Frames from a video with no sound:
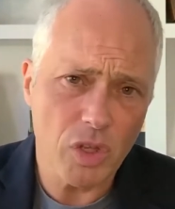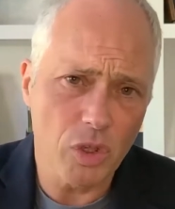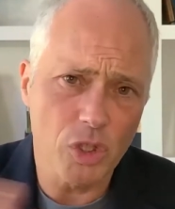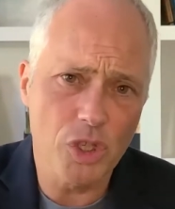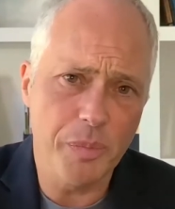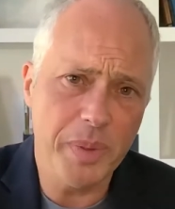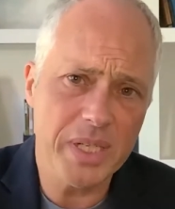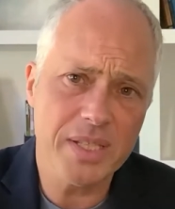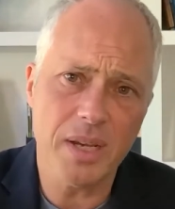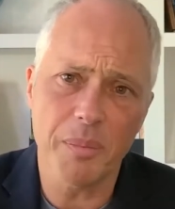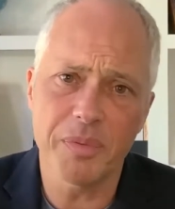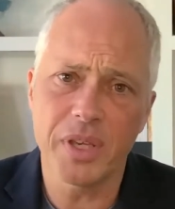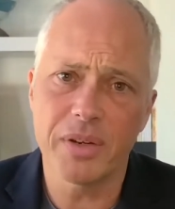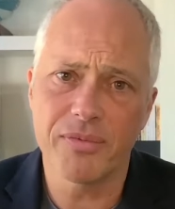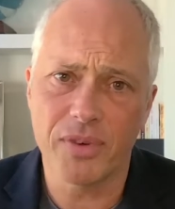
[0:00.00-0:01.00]
There should be
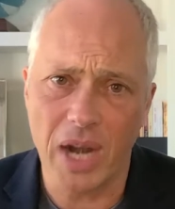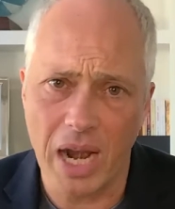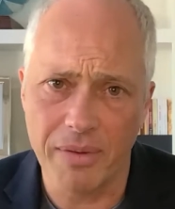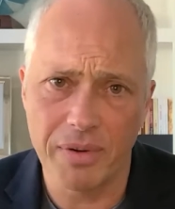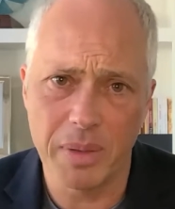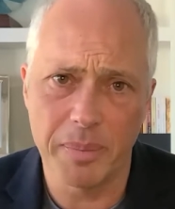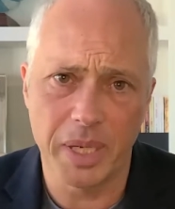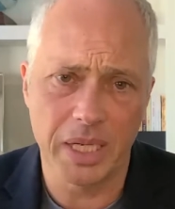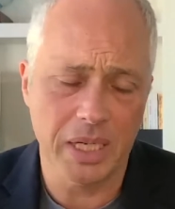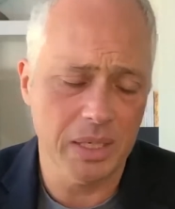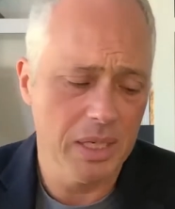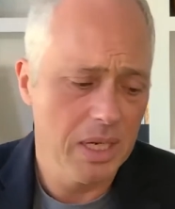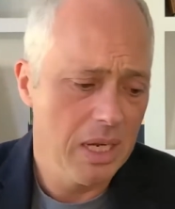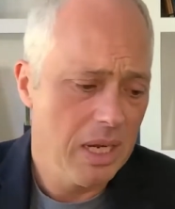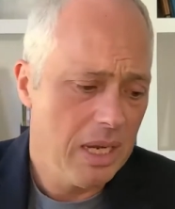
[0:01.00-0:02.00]
something for everybody.